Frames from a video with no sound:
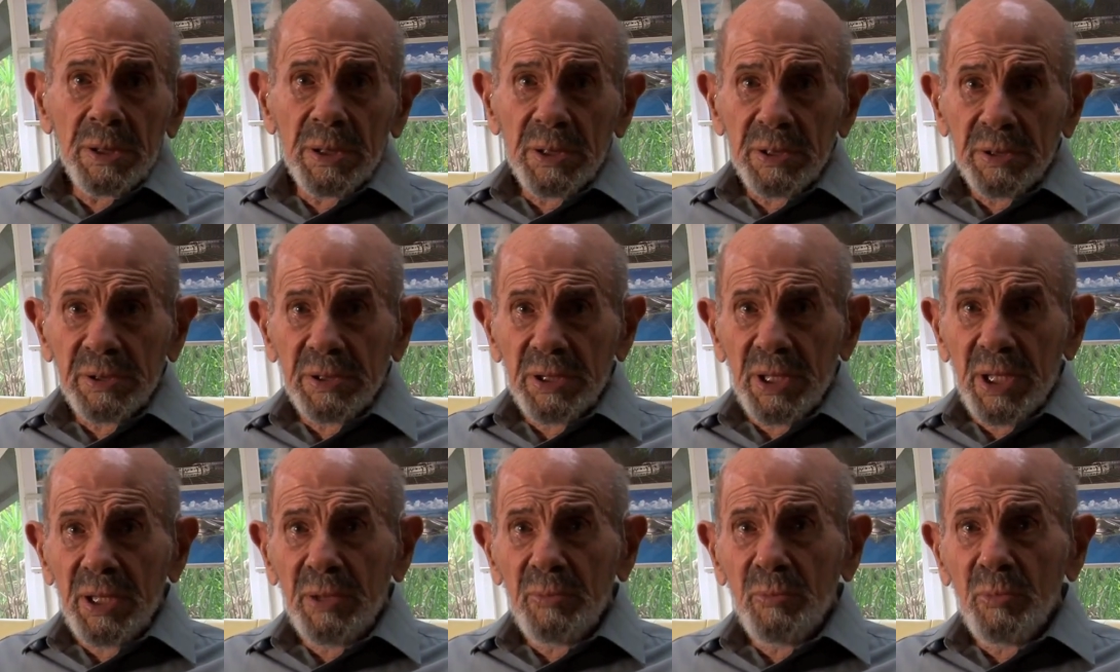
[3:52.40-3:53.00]

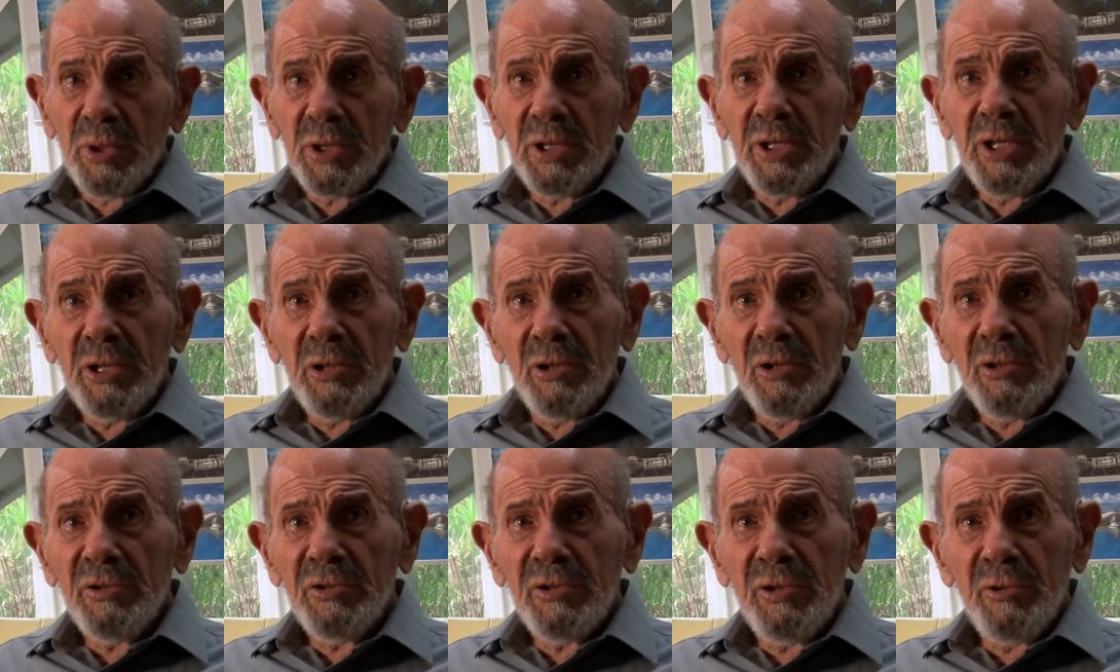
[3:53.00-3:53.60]

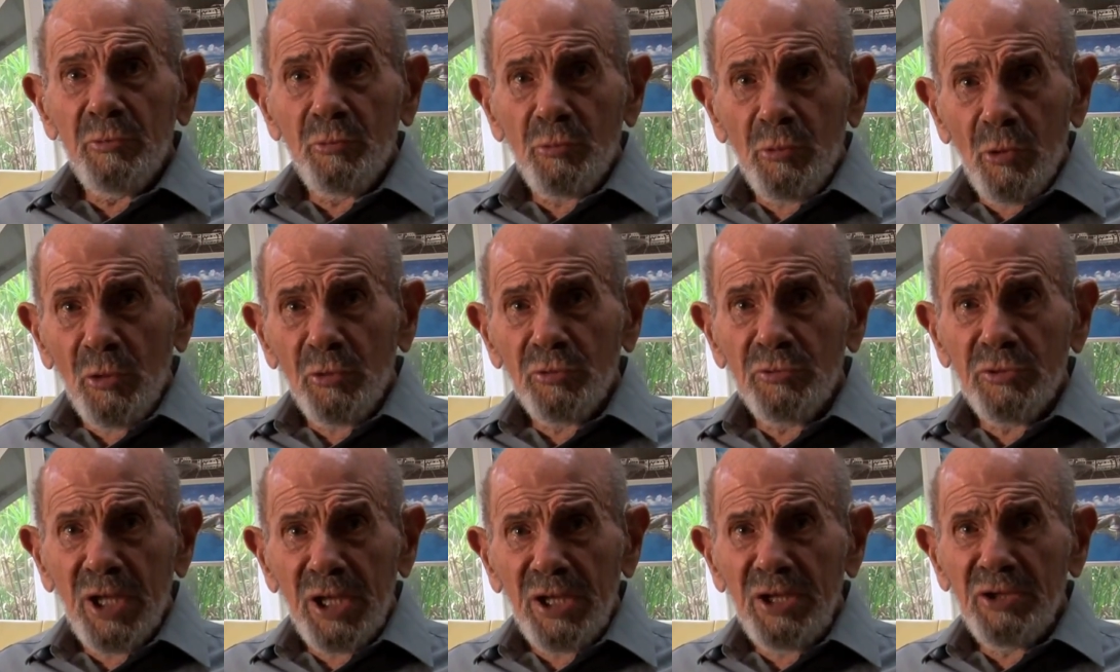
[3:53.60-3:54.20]
earth
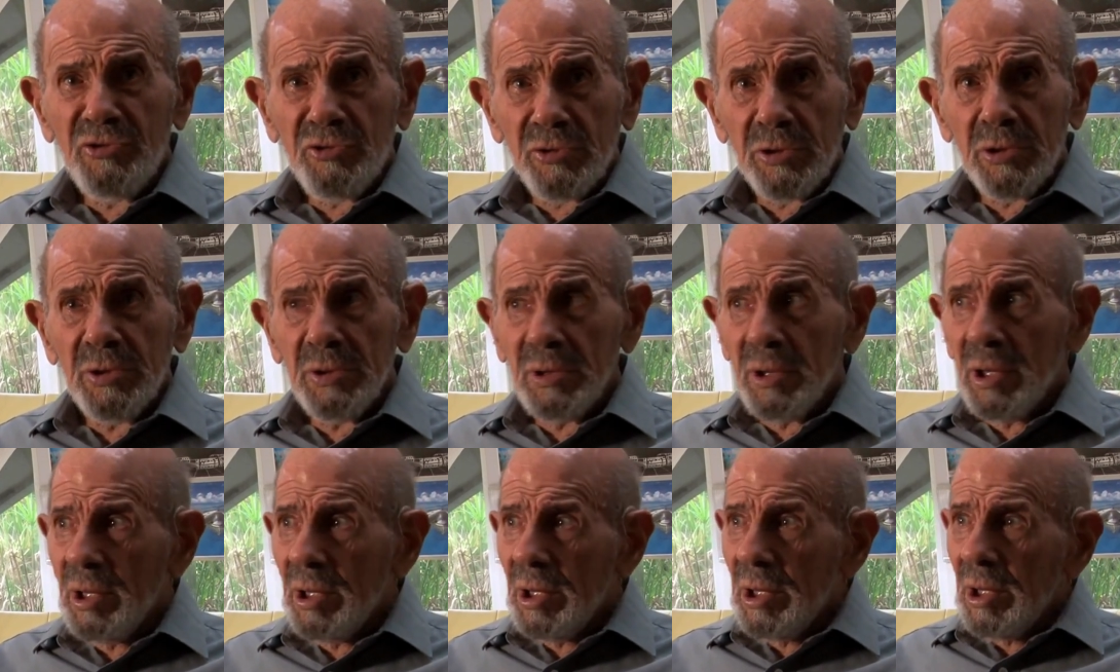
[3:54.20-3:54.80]

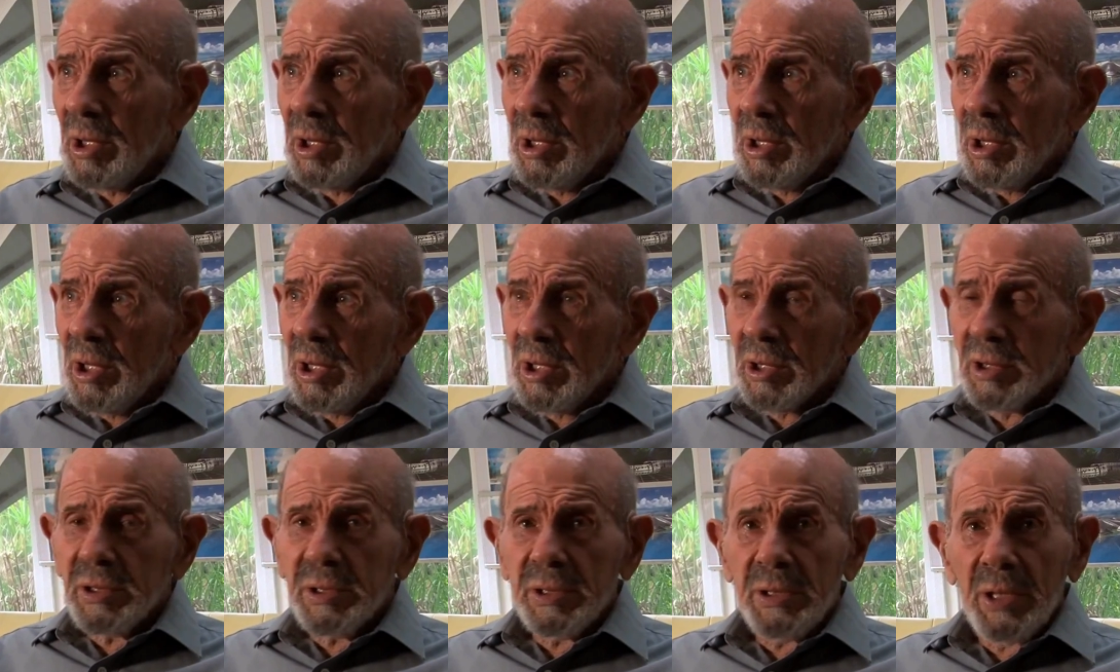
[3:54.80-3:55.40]
rotation.
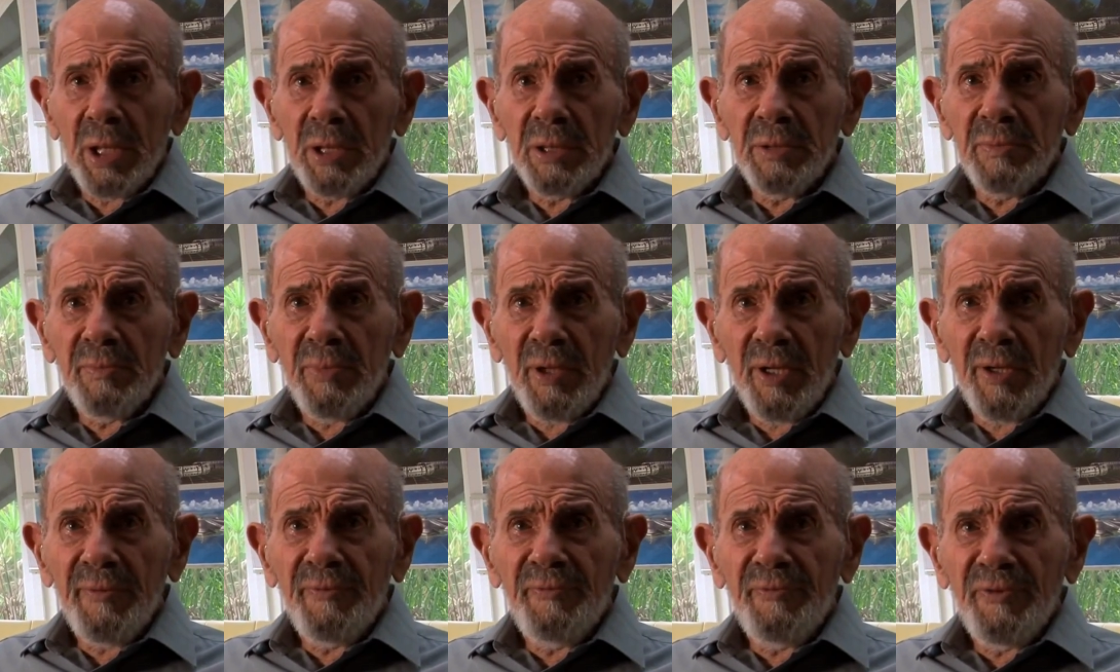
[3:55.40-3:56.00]
Is done
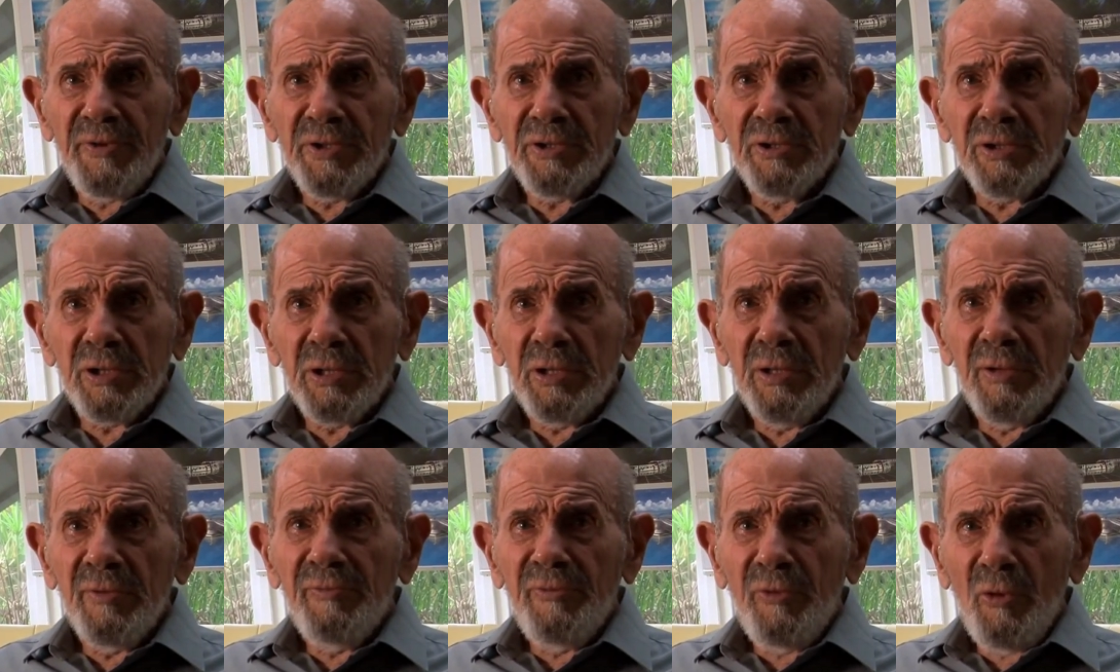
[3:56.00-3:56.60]
by
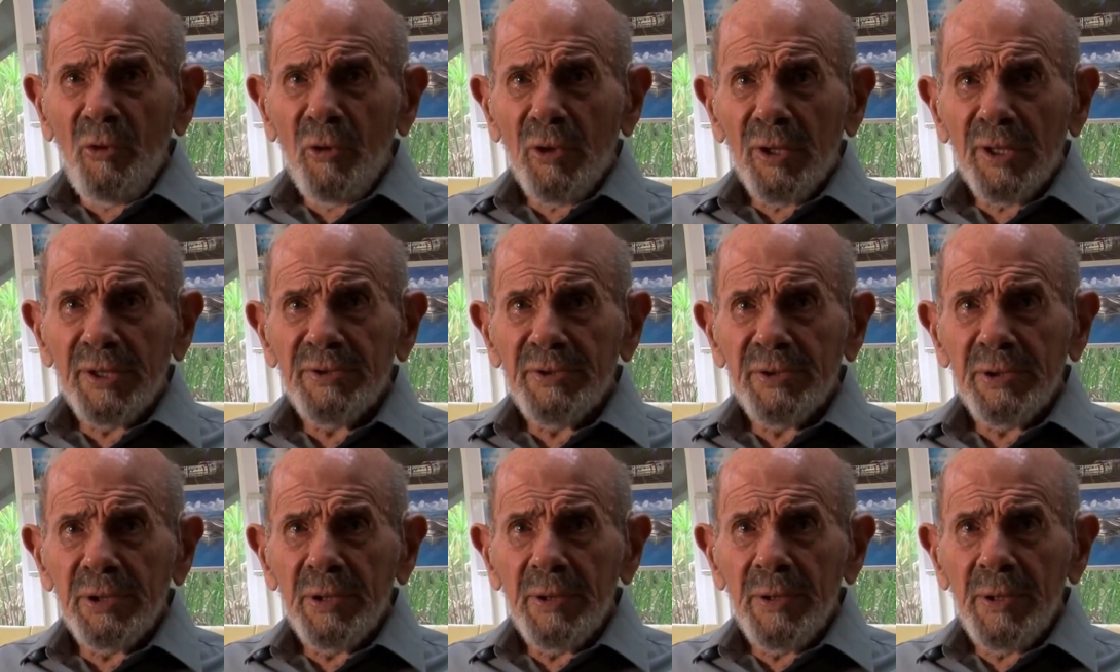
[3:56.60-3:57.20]
physical
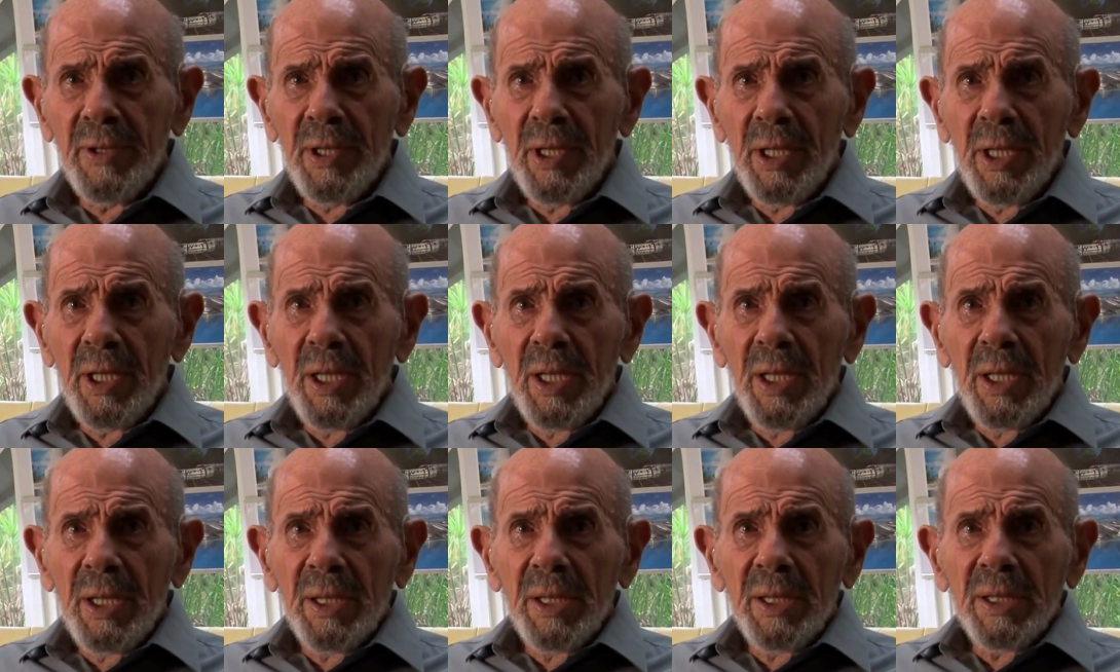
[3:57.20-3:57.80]
force,
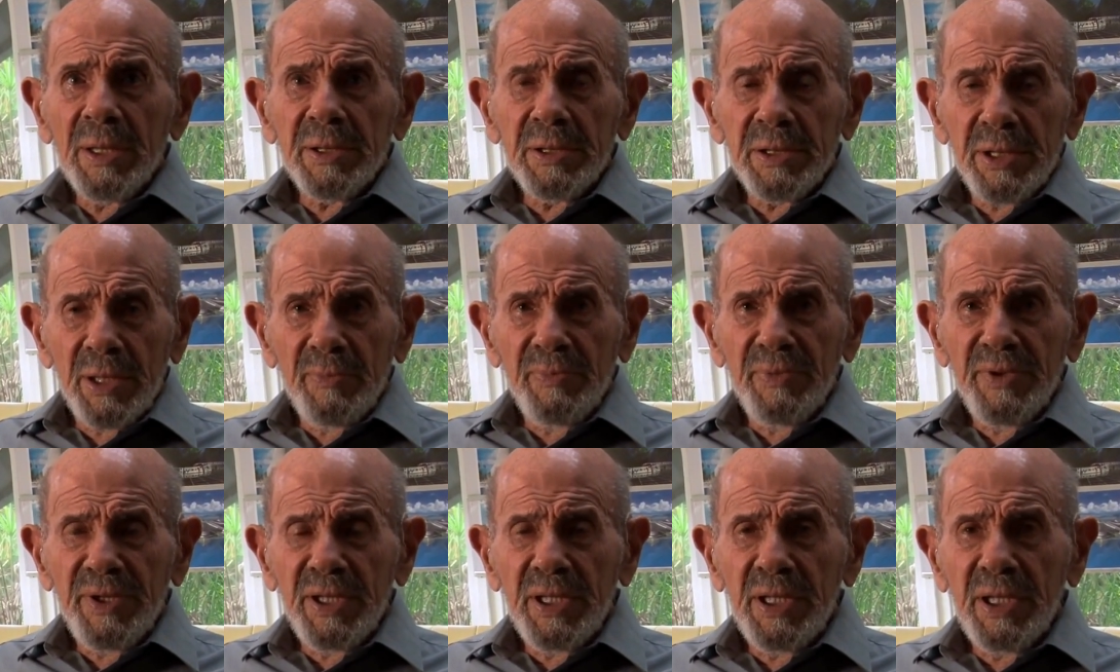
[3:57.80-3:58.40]

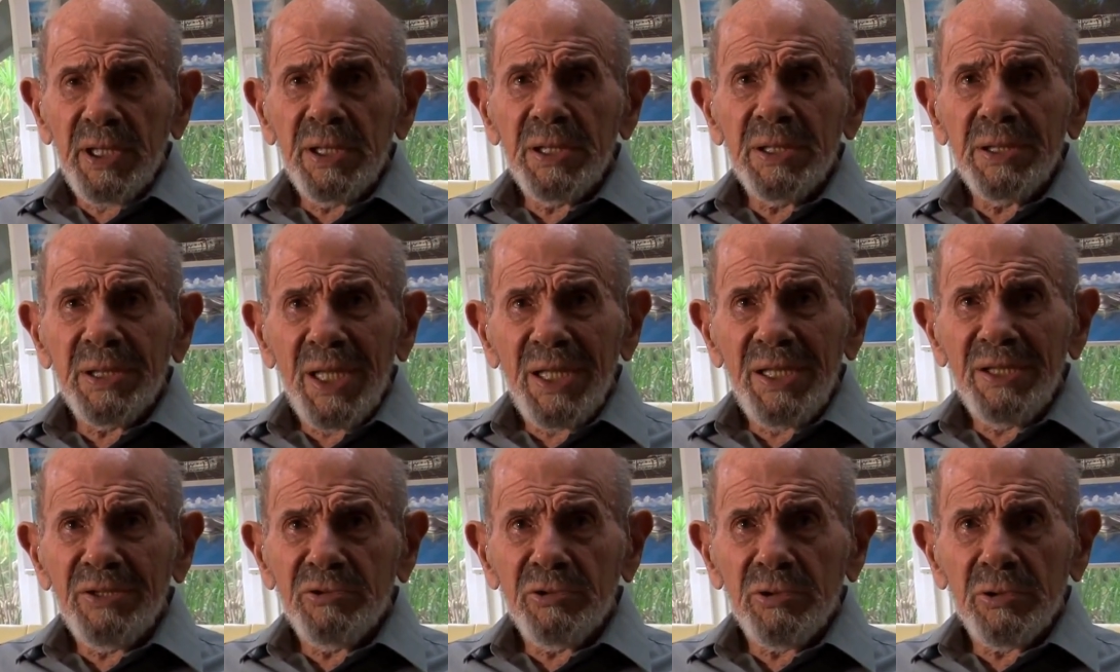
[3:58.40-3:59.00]
something in
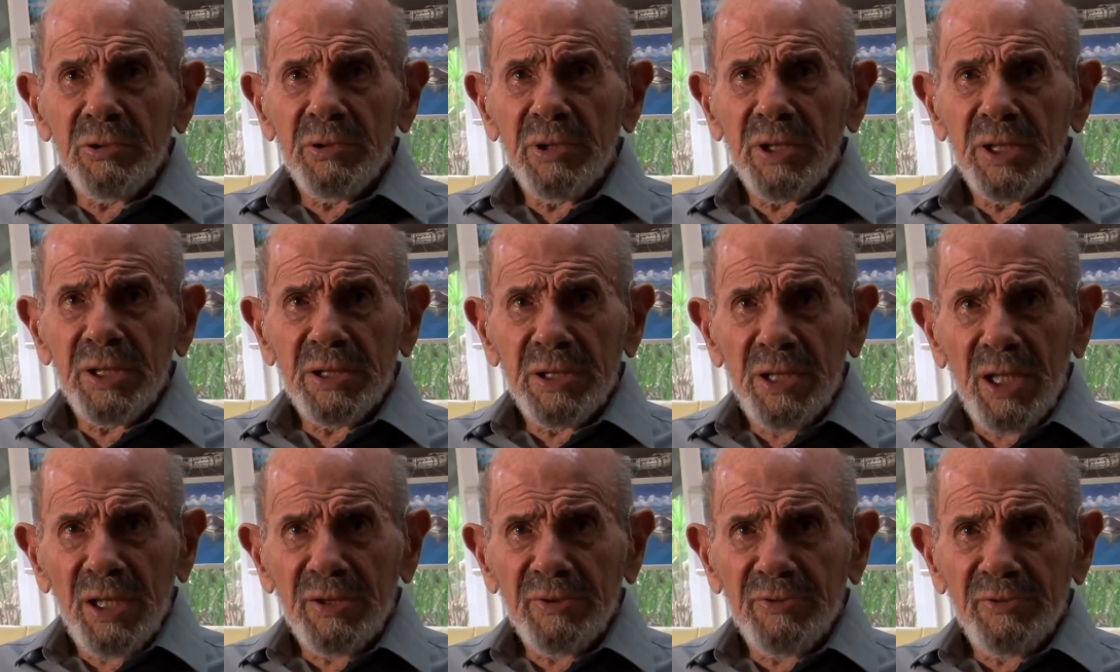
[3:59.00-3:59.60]
nature
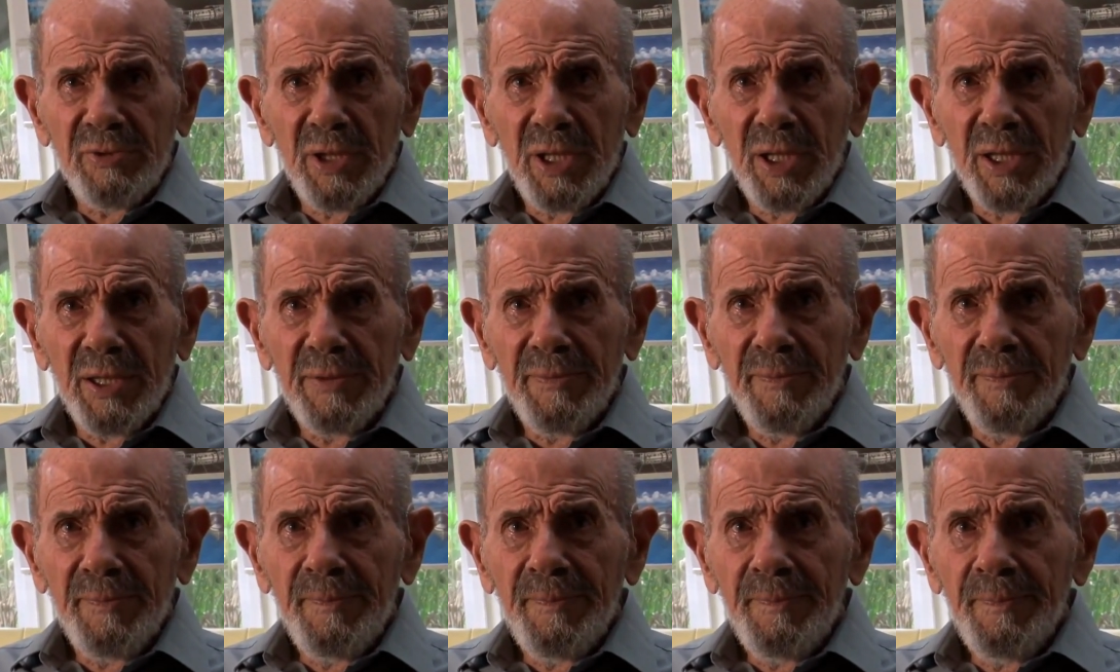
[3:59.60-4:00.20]
that does that.